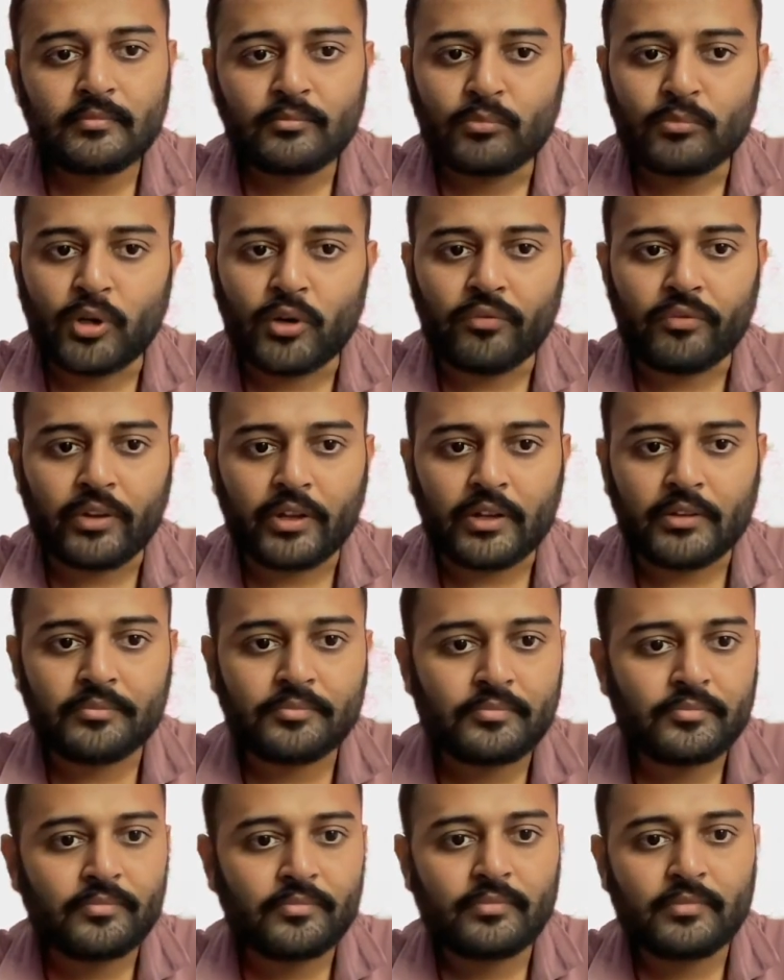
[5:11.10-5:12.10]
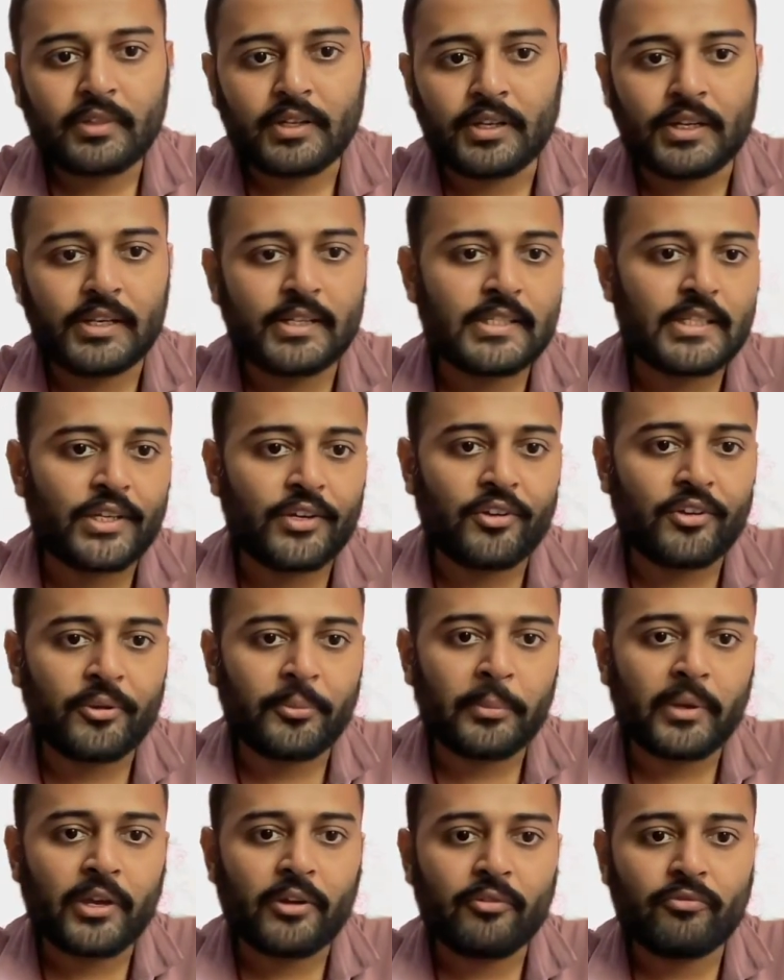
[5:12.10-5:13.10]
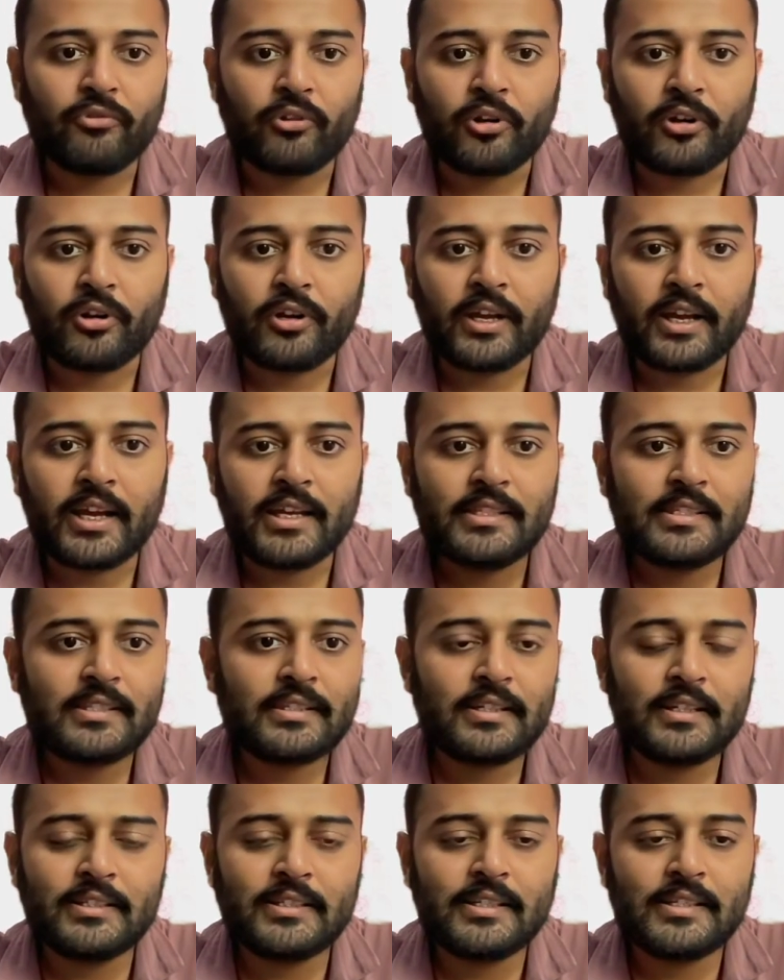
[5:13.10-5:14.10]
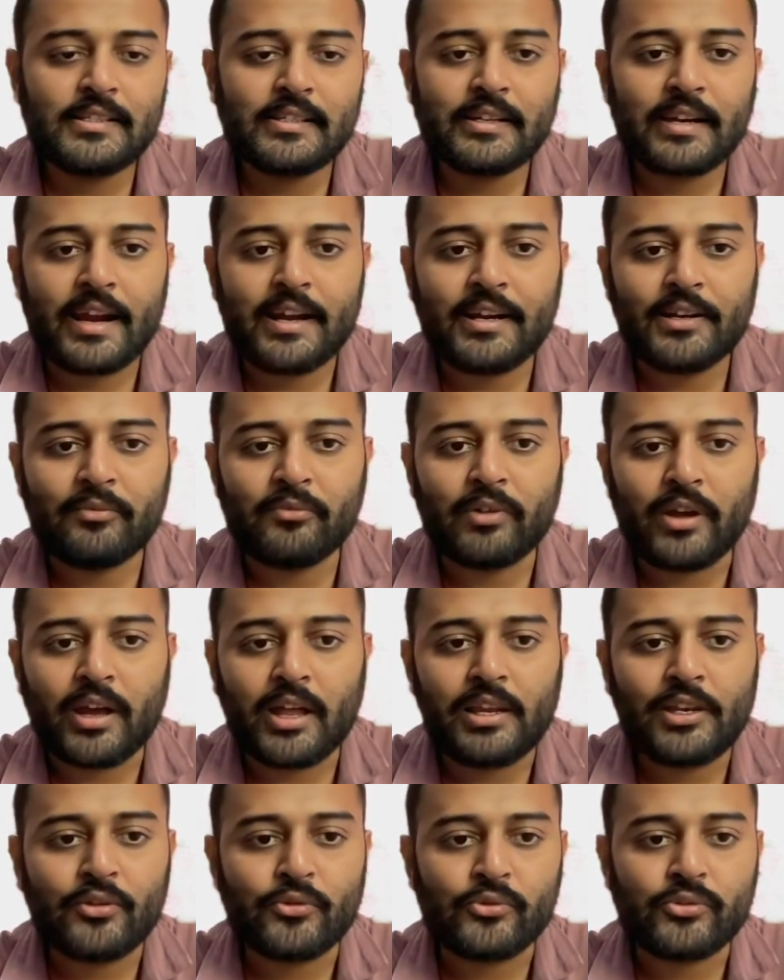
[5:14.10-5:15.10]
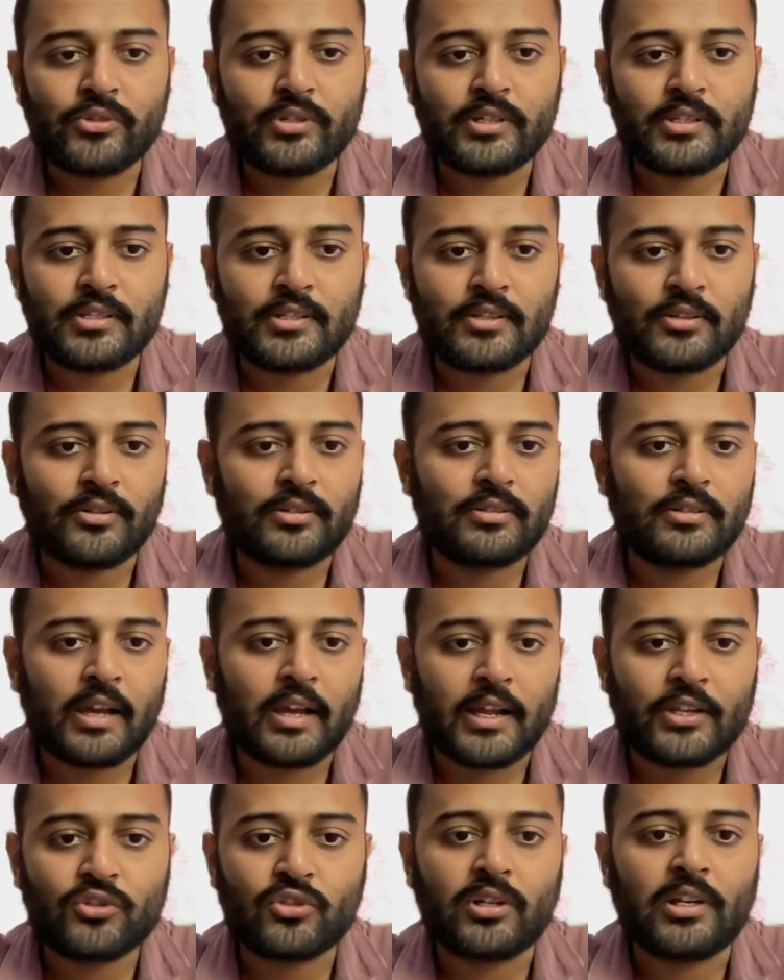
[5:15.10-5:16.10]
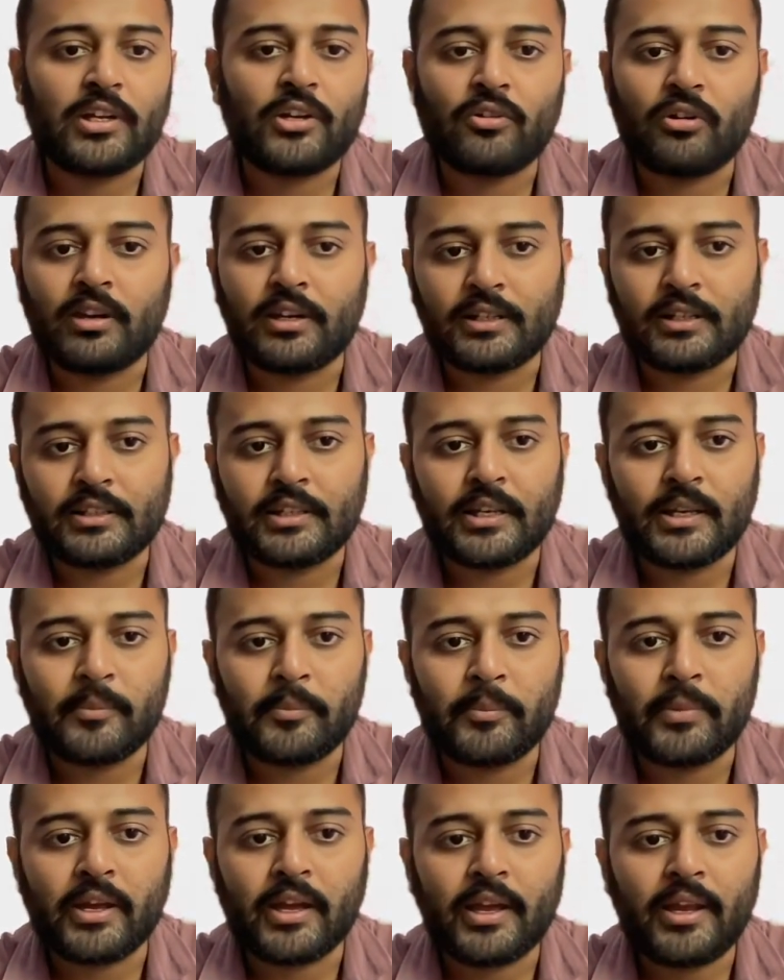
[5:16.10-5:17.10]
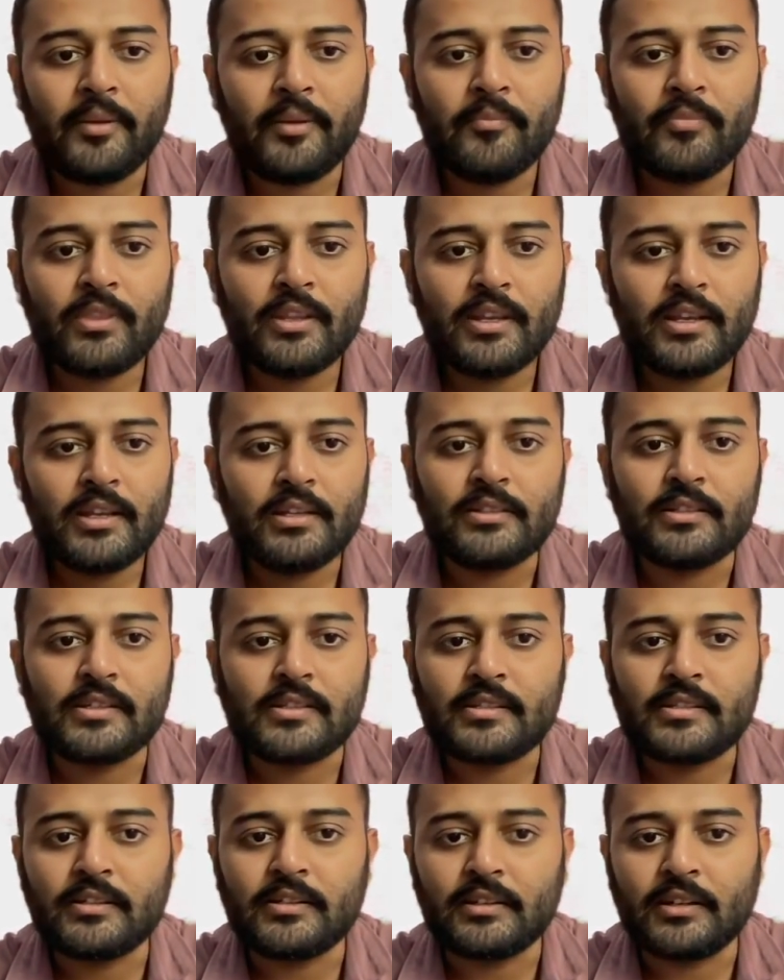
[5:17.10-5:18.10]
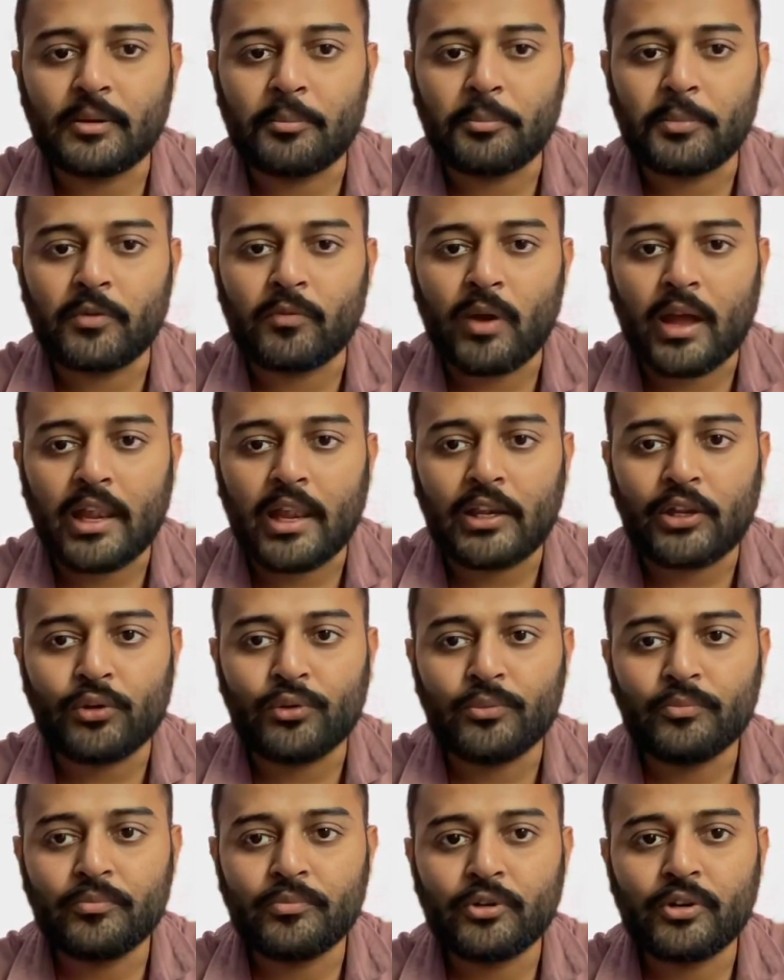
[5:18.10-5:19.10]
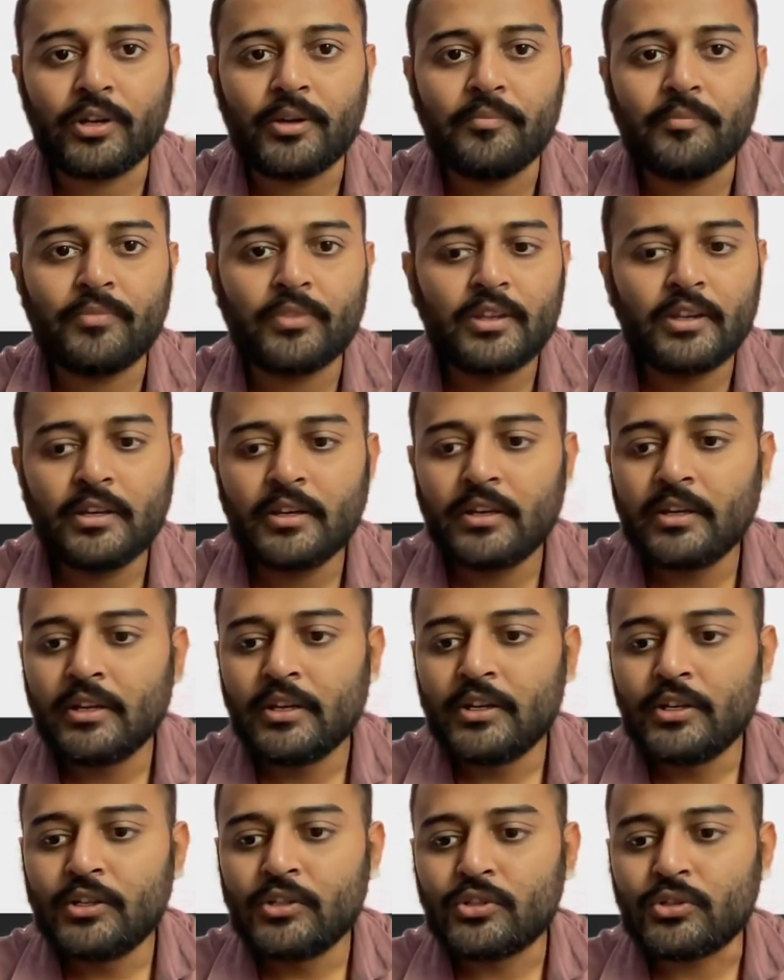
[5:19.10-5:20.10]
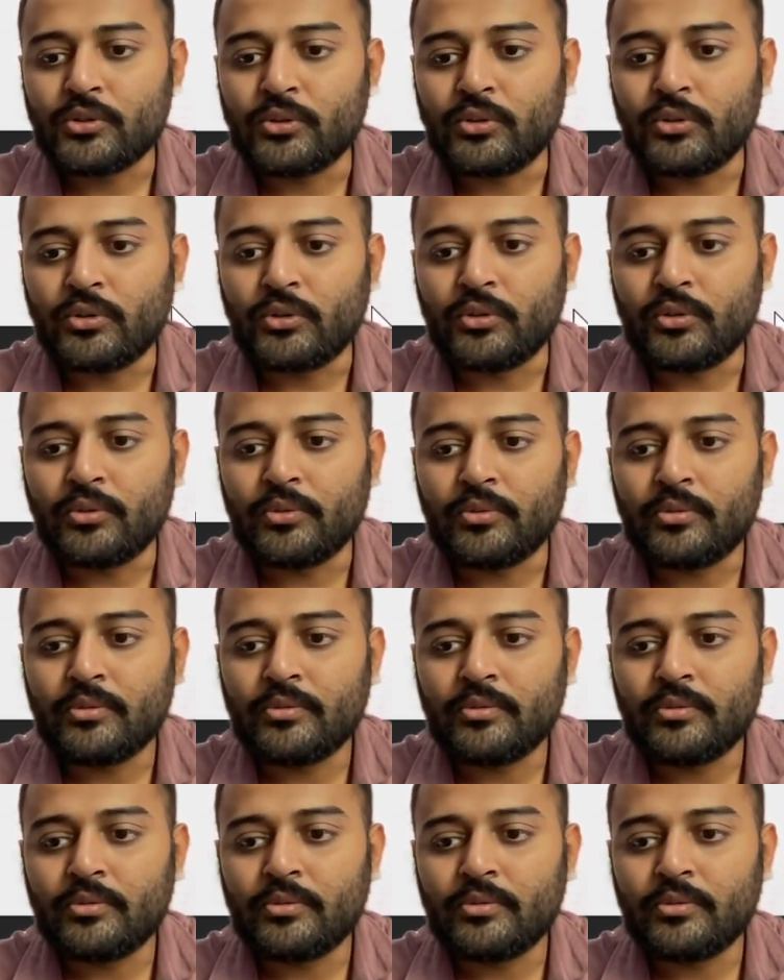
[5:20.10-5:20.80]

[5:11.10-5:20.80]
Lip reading: Perfect. It is giving me a forecast. It's just random values. It's not actually calling the API, just a dummy value. Okay. So